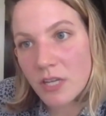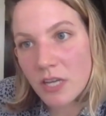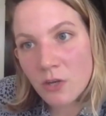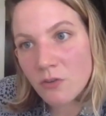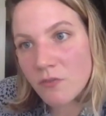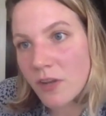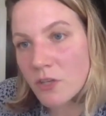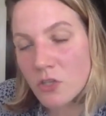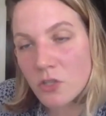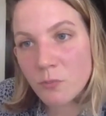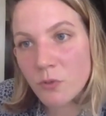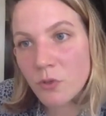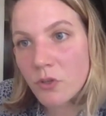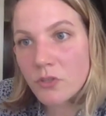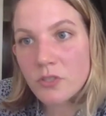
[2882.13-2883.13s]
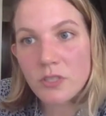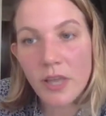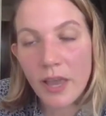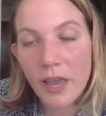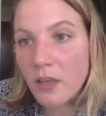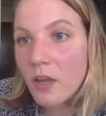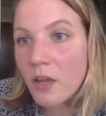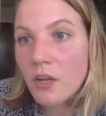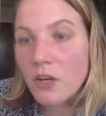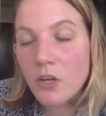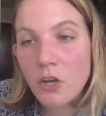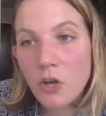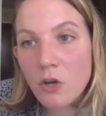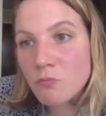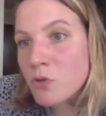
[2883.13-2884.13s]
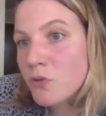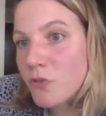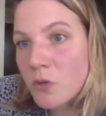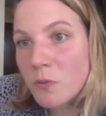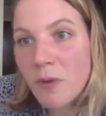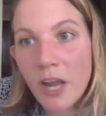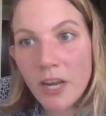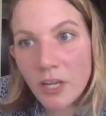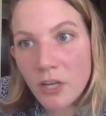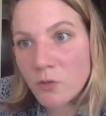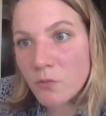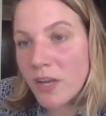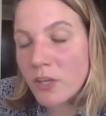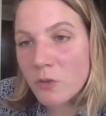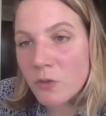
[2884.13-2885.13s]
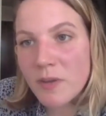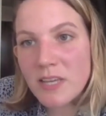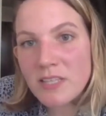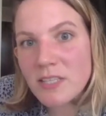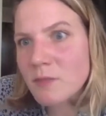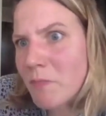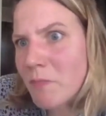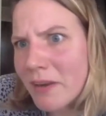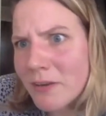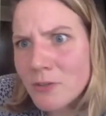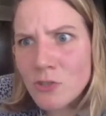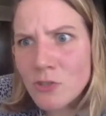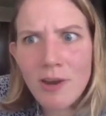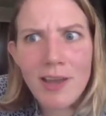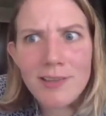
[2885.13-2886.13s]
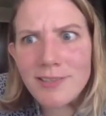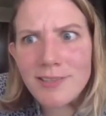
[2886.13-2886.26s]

eat your vegetables, like you know, move your body on a regular basis, manage stress,